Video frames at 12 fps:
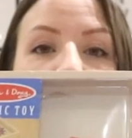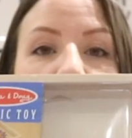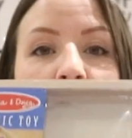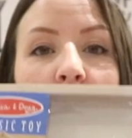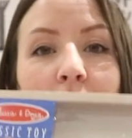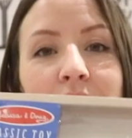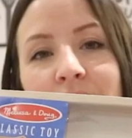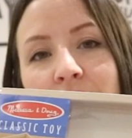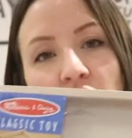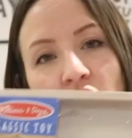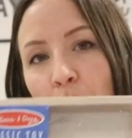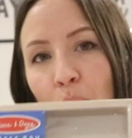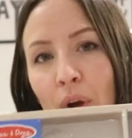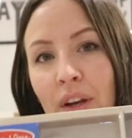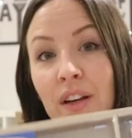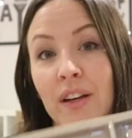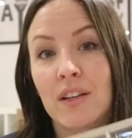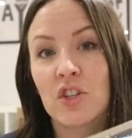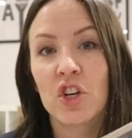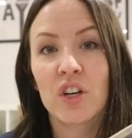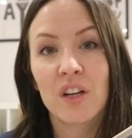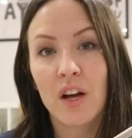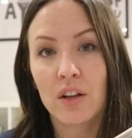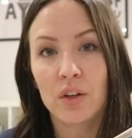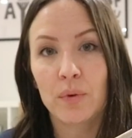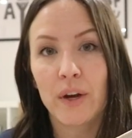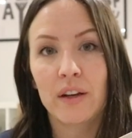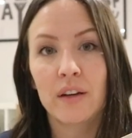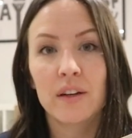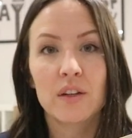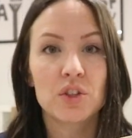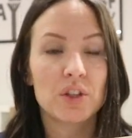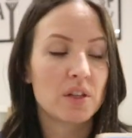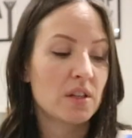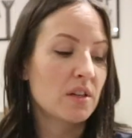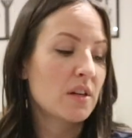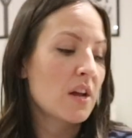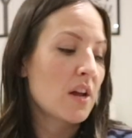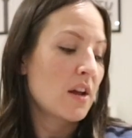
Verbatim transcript: So it's like shape recognition, color recognition,